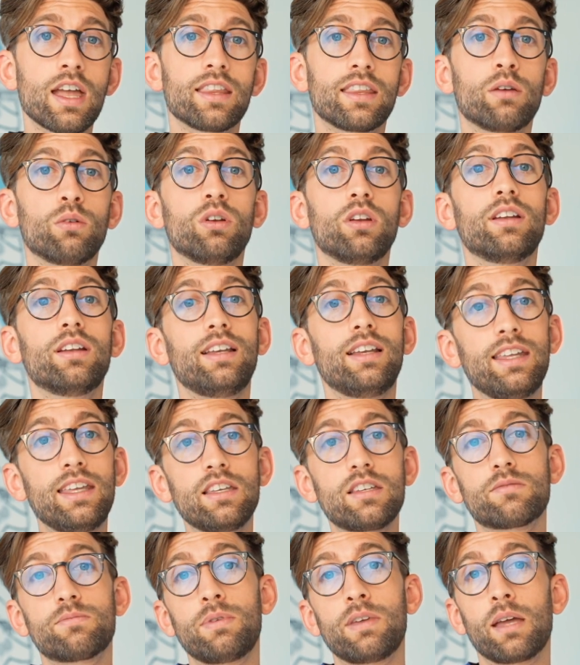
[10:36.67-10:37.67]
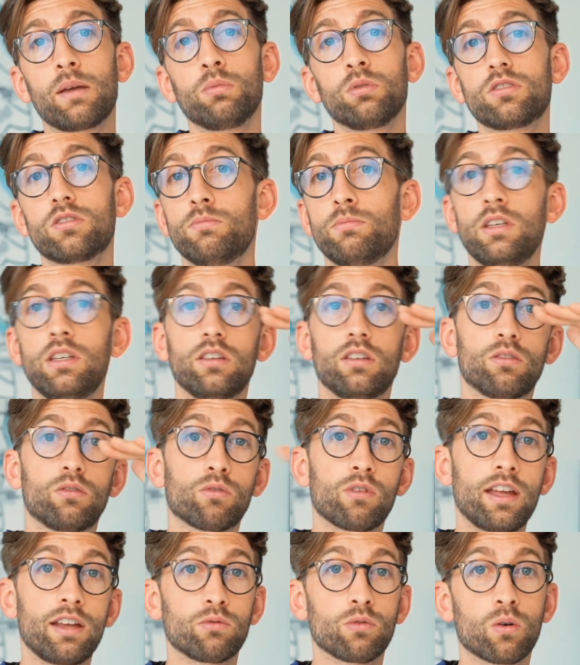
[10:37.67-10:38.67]
they will at least be able to meet the
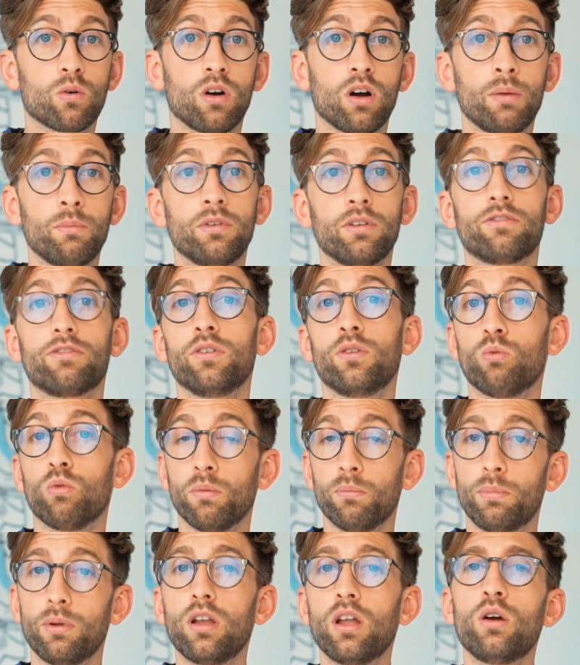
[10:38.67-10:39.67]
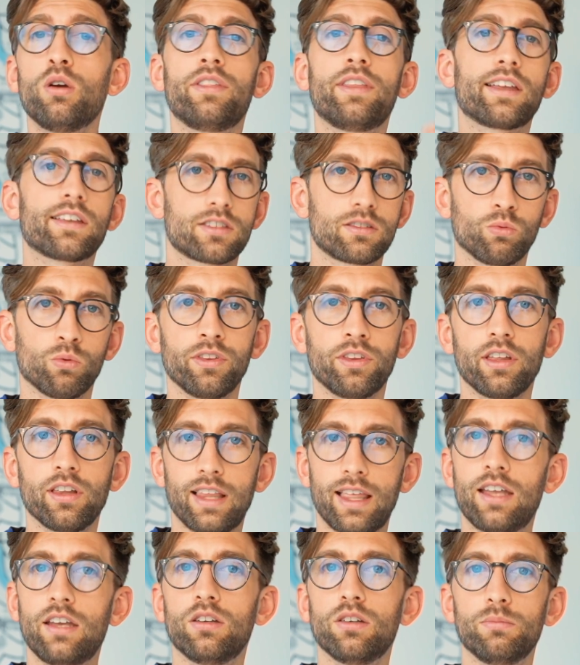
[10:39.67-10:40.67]
grade requirement for the one below and that's the one they'll
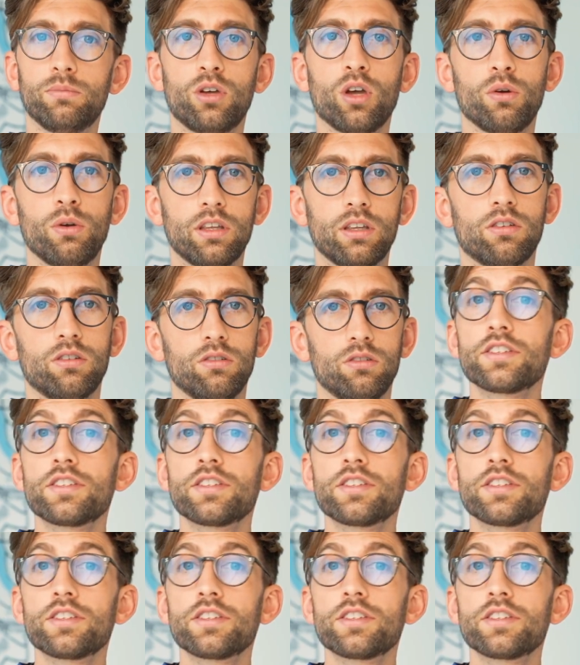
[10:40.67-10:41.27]
end up going to.